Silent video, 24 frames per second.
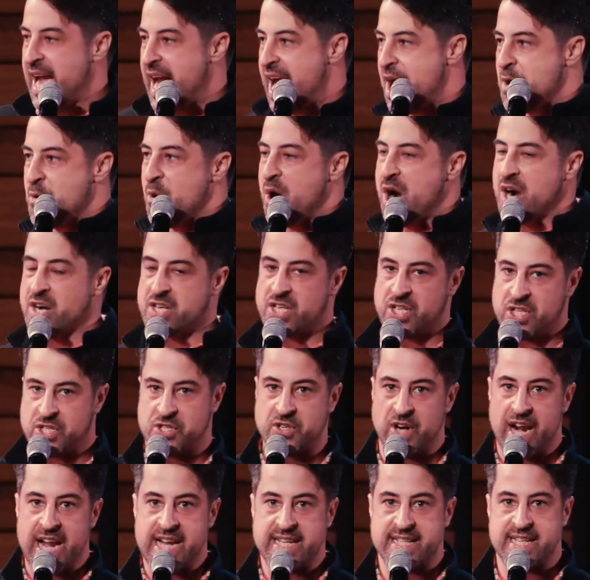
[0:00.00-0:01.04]
I walk
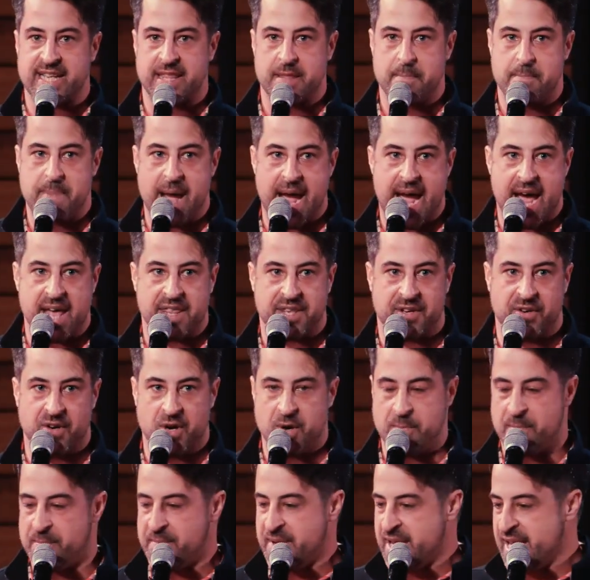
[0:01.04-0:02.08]
straight to the
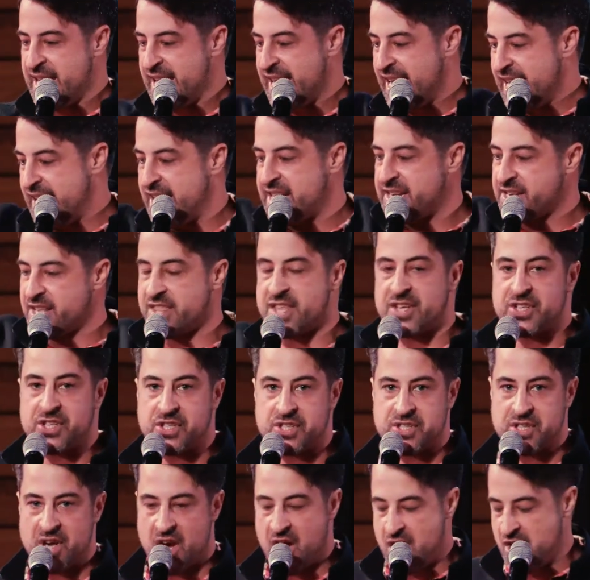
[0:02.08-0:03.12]
bathroom, into the
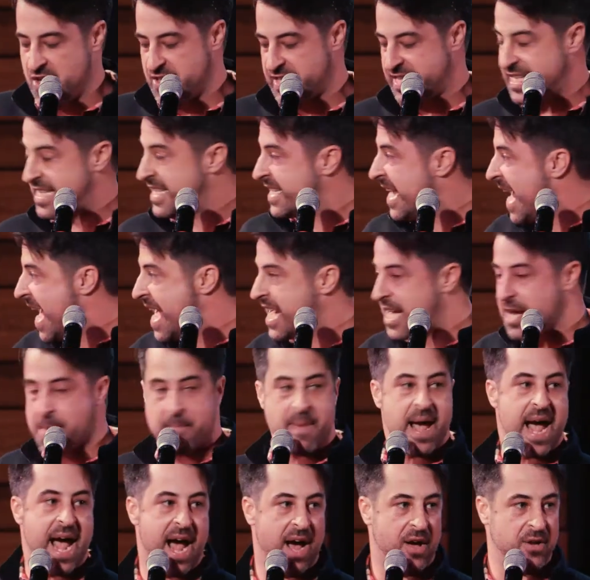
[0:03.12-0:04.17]
stall, take
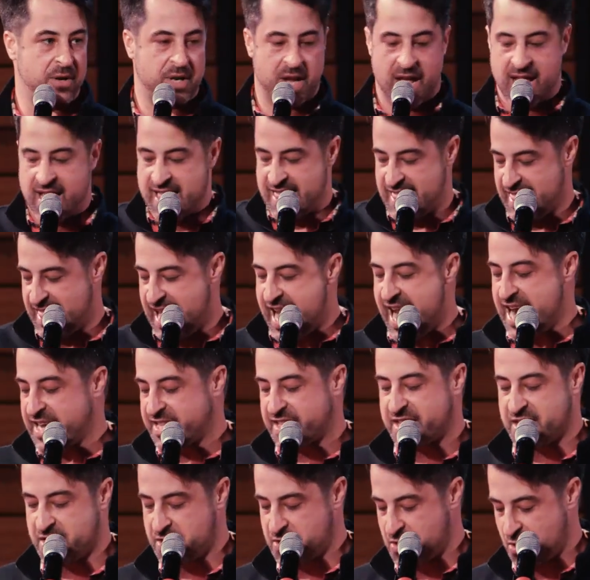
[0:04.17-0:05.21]
them out,
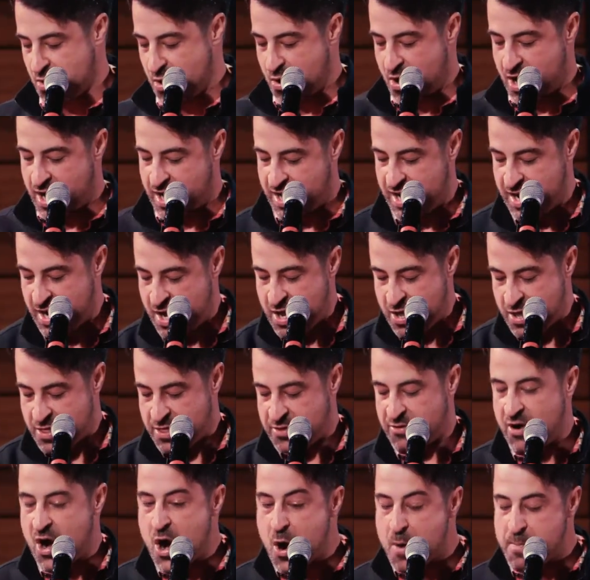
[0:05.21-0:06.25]
lock the door,
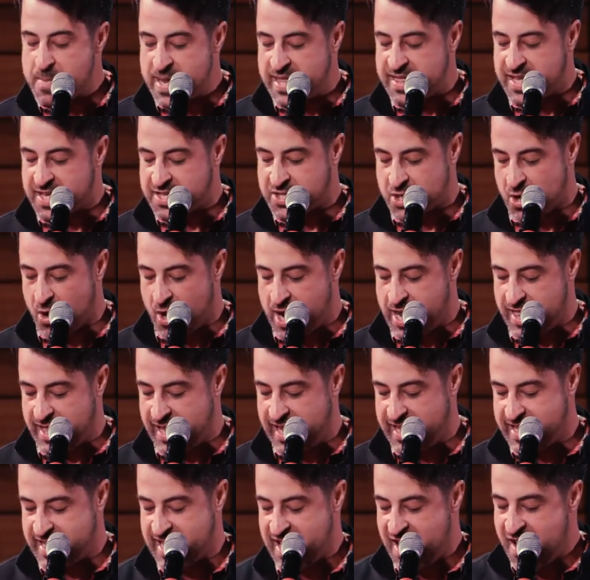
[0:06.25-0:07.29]
throw them in the
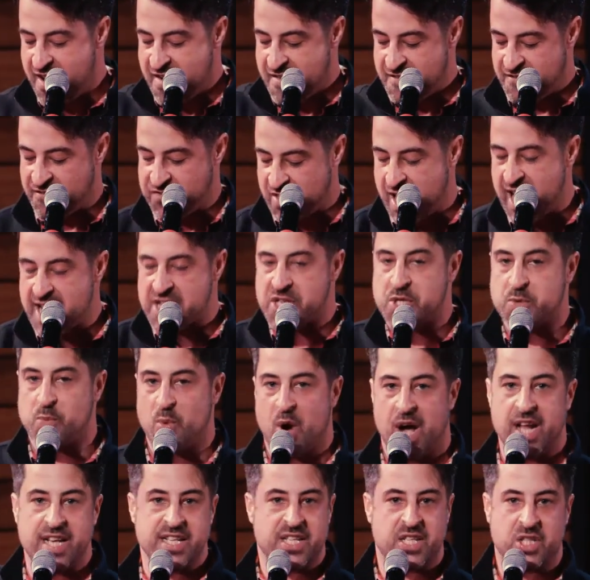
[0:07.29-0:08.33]
toilet, flush
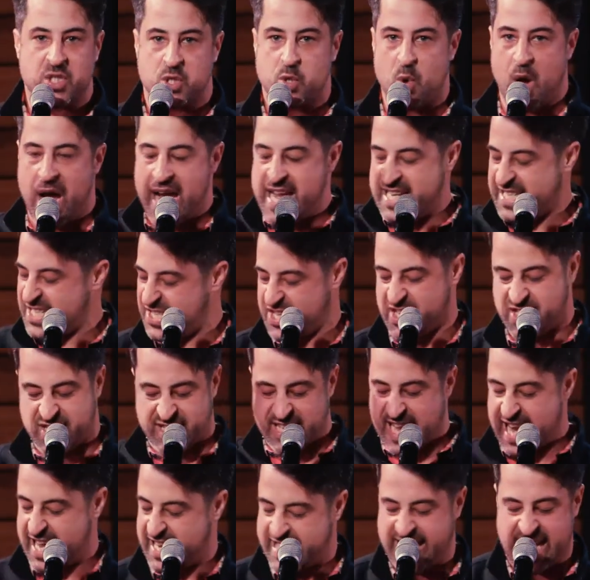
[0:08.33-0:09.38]
once, twice,
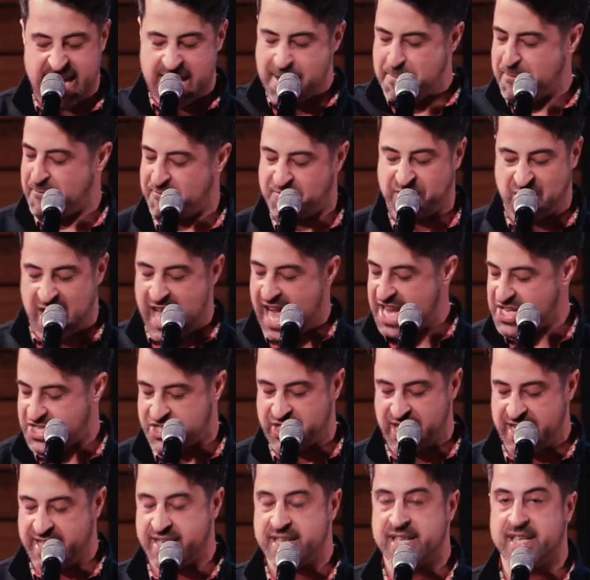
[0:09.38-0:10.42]
just like keep
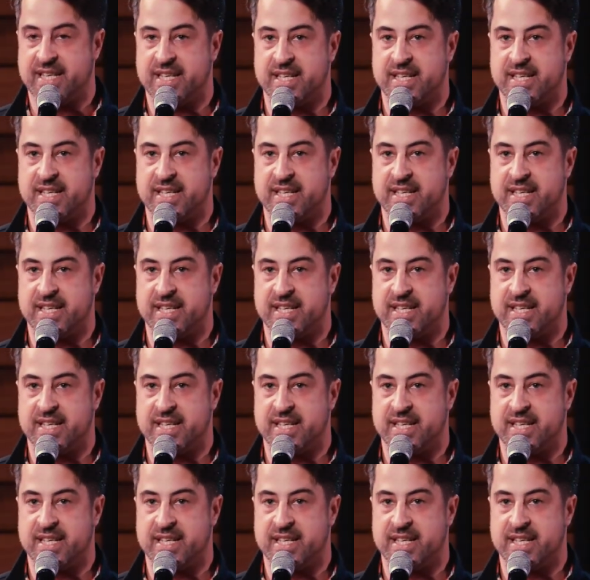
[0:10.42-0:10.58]
flushing.